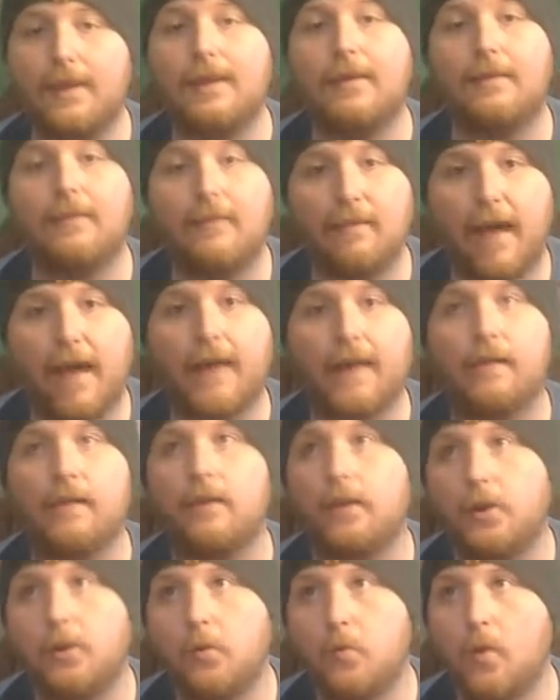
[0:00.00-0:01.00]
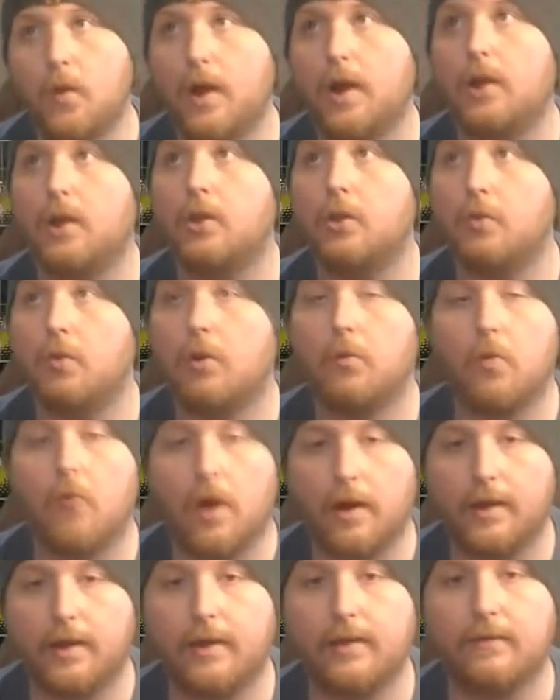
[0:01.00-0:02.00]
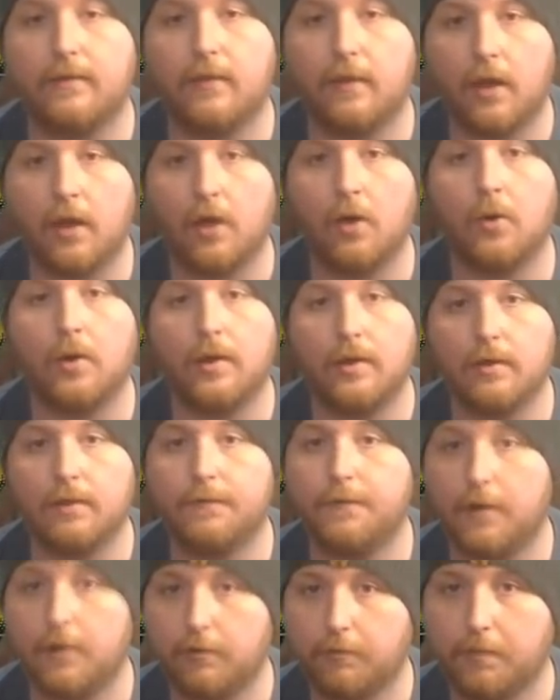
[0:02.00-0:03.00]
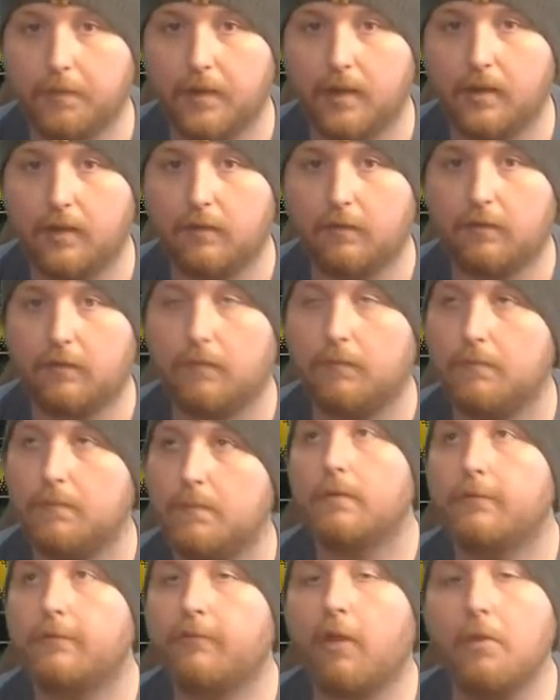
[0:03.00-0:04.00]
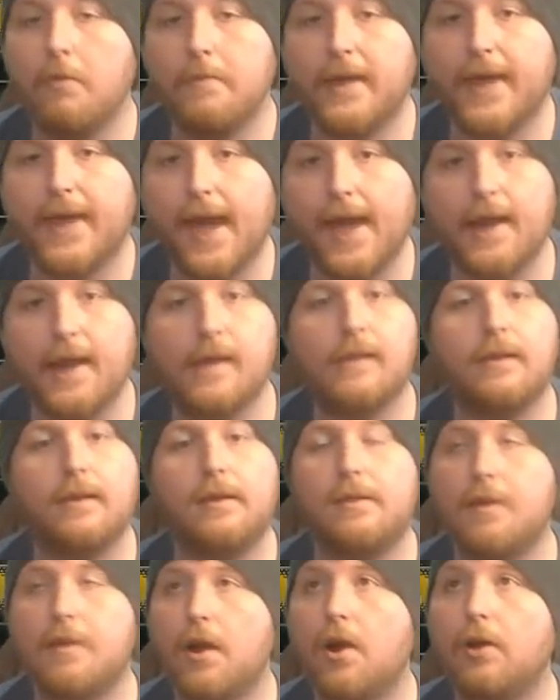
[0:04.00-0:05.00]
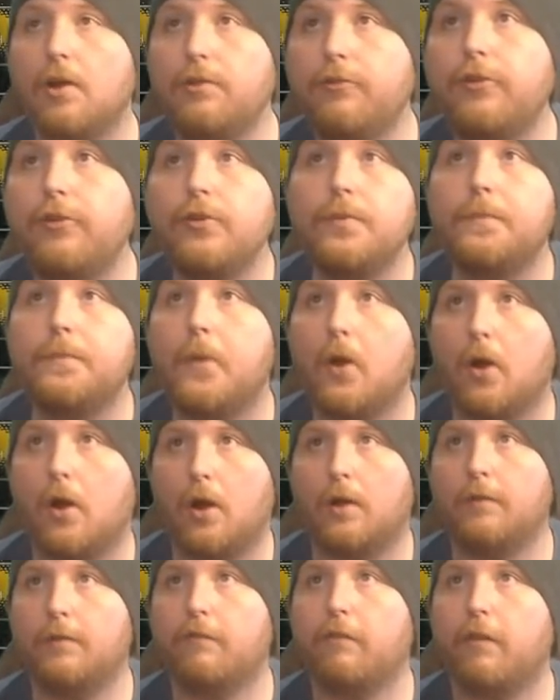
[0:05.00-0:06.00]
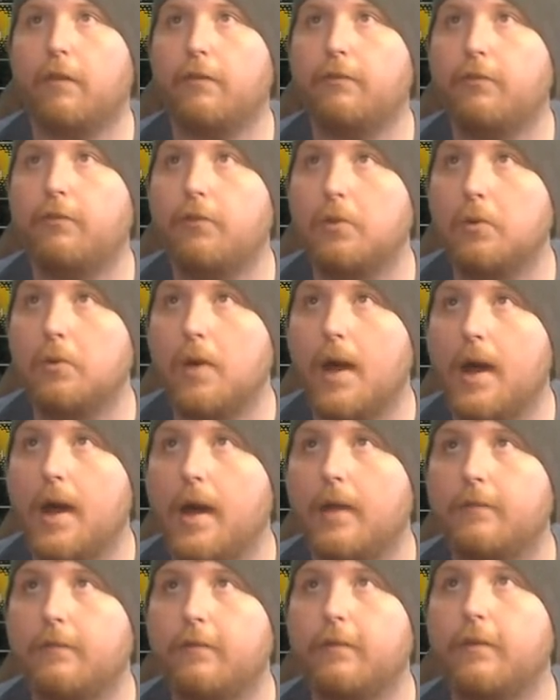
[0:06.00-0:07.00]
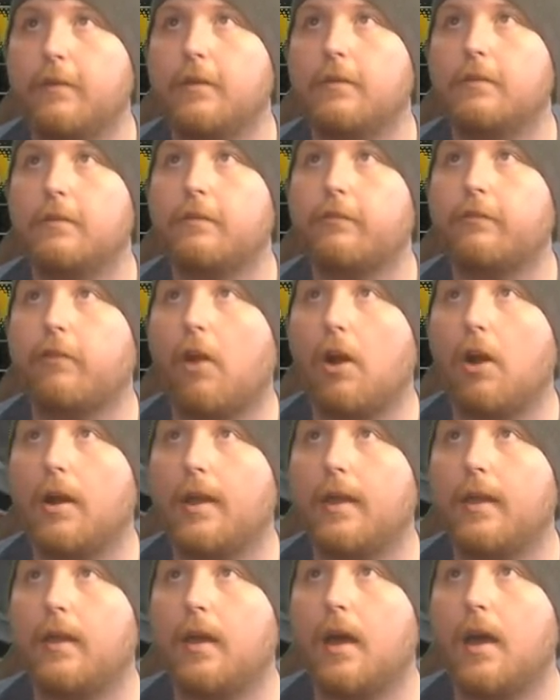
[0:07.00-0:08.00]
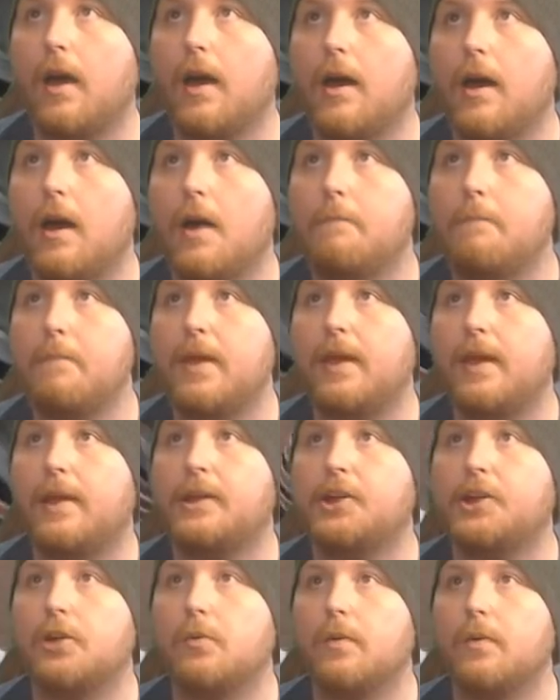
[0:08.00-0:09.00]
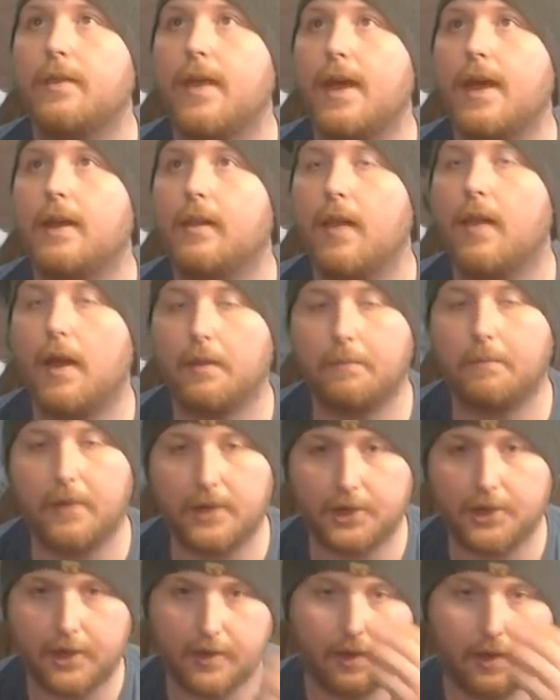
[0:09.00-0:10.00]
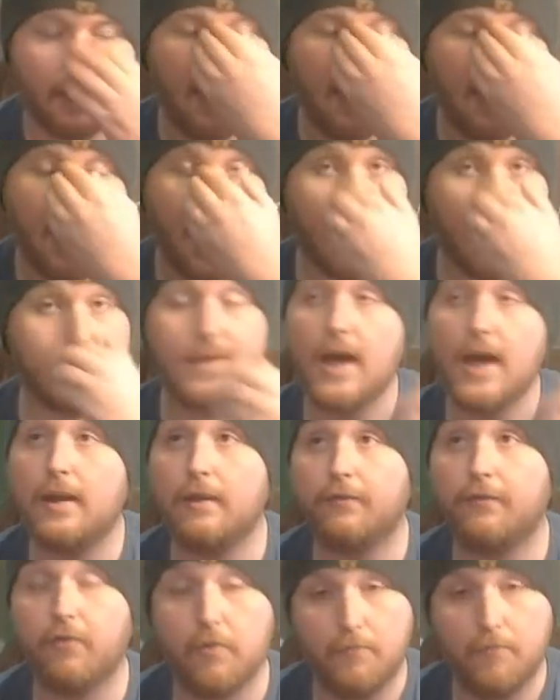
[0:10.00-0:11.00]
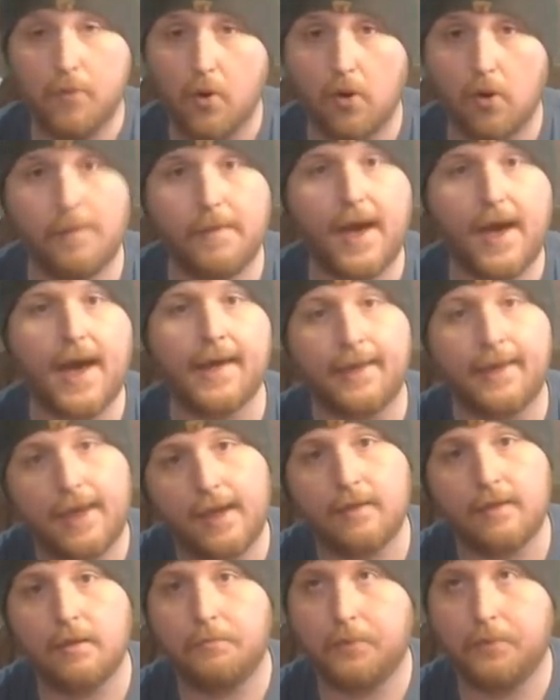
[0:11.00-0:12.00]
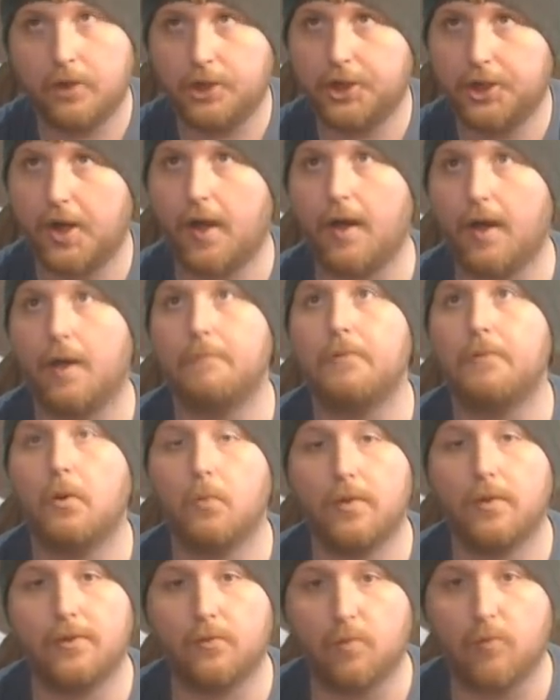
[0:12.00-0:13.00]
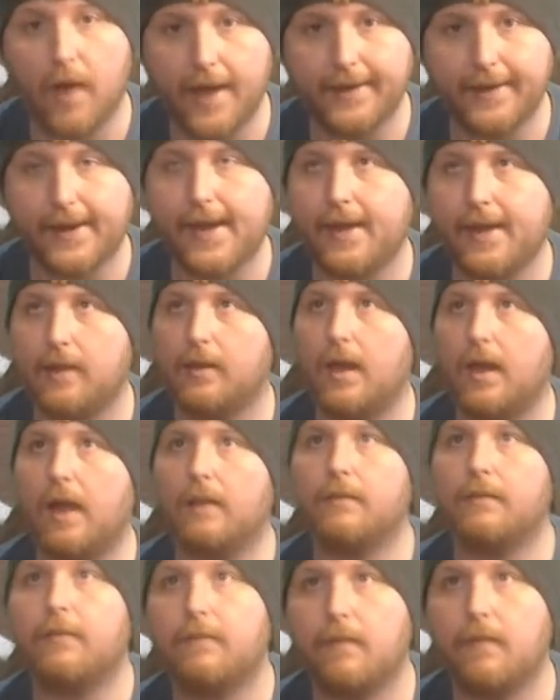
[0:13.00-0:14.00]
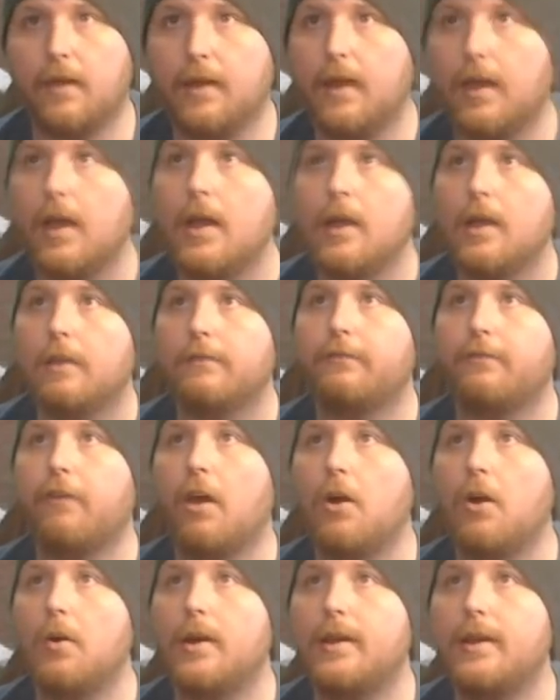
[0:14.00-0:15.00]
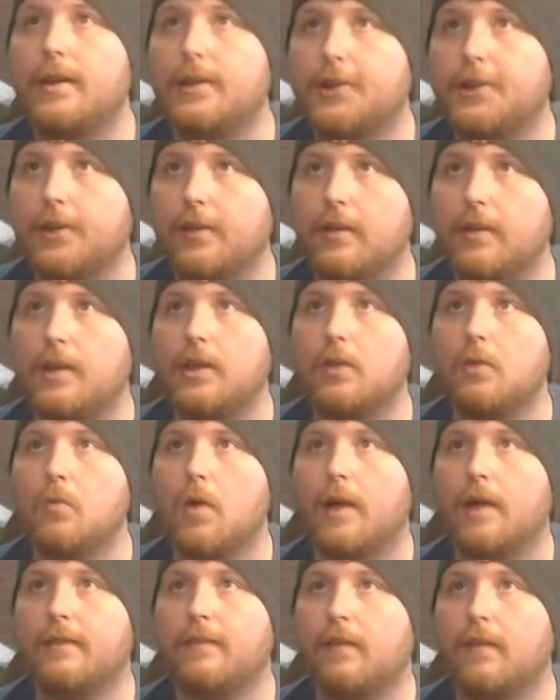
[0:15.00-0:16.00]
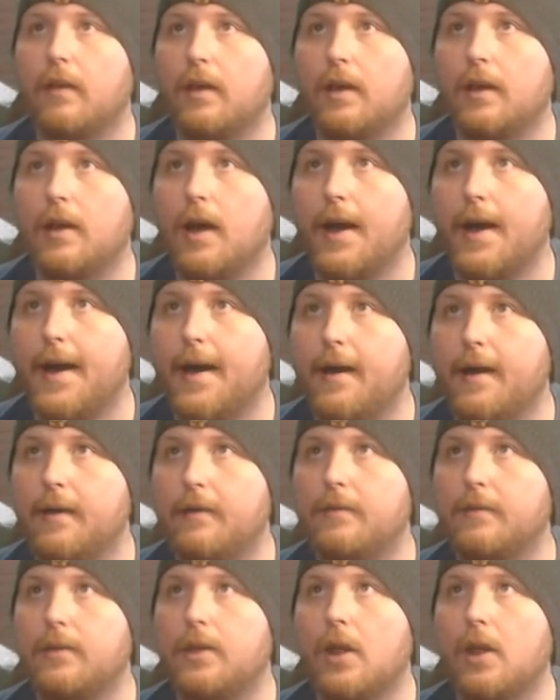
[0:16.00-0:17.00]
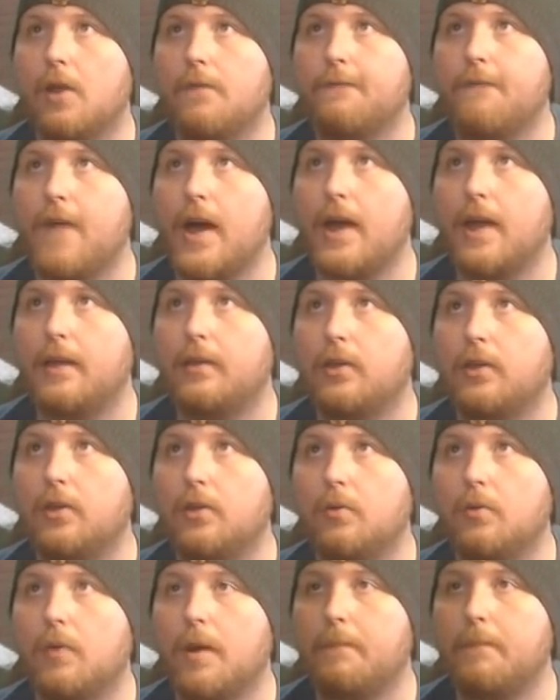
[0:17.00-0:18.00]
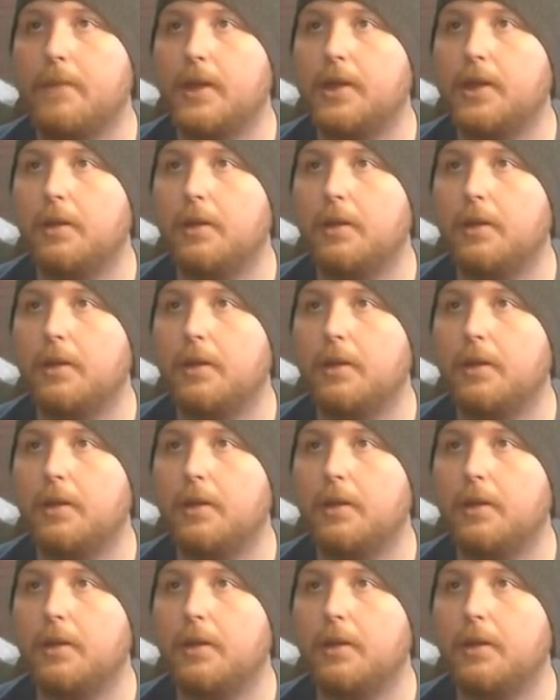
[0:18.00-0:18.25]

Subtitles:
exactly where you were wanting it to go in the first place. So mechanically, there are two parts to starting a pitch with analog pitching, and that is the pullback and the push up with the right analog stick. So initially you want to, you want to pick your